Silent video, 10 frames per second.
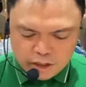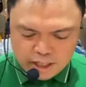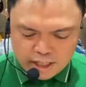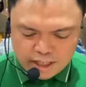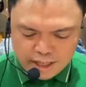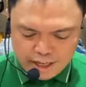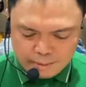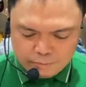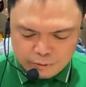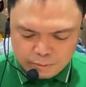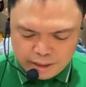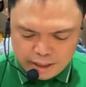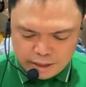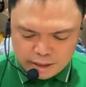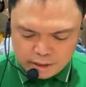because she came from
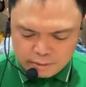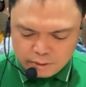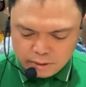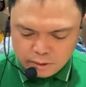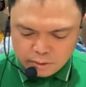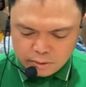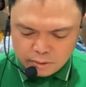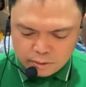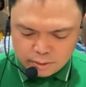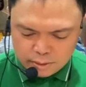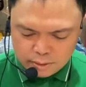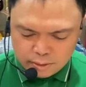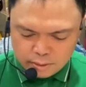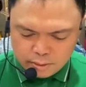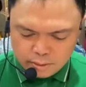the ends of the earth
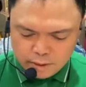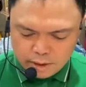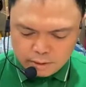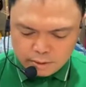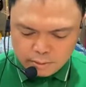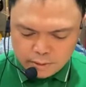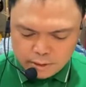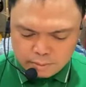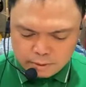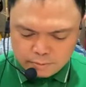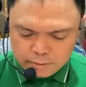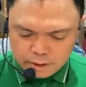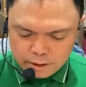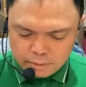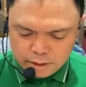to hear the wisdom of
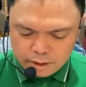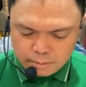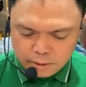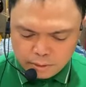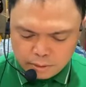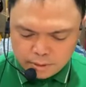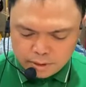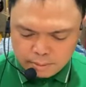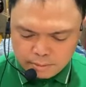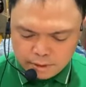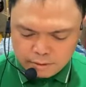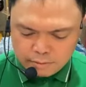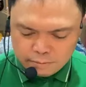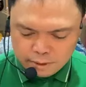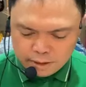Solomon, and behold,
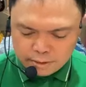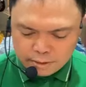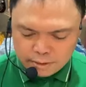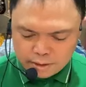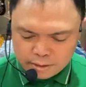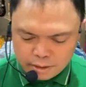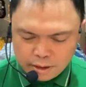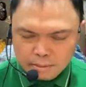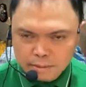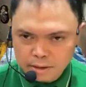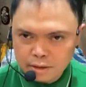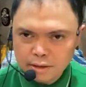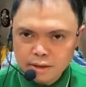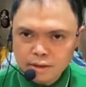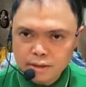something greater than
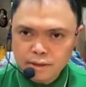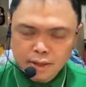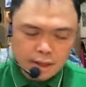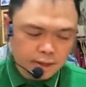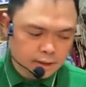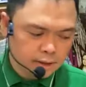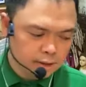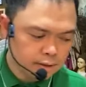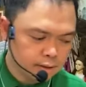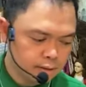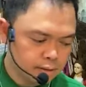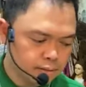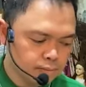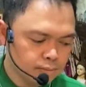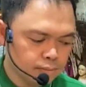Solomon is here.
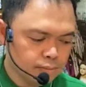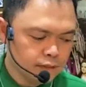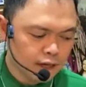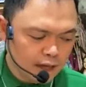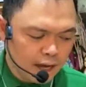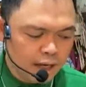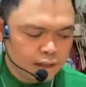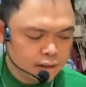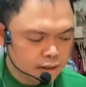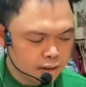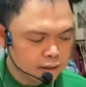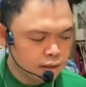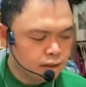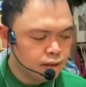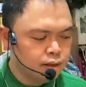Again,
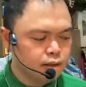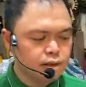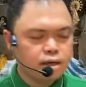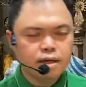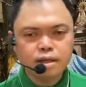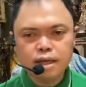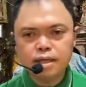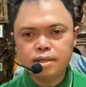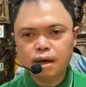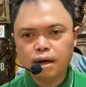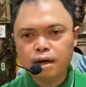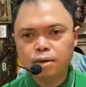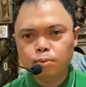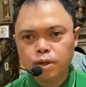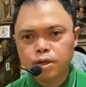these
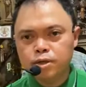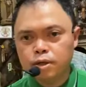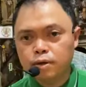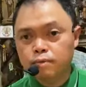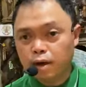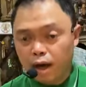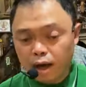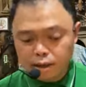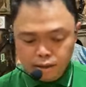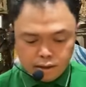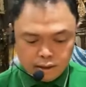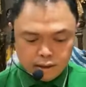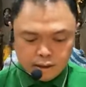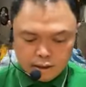are words of God,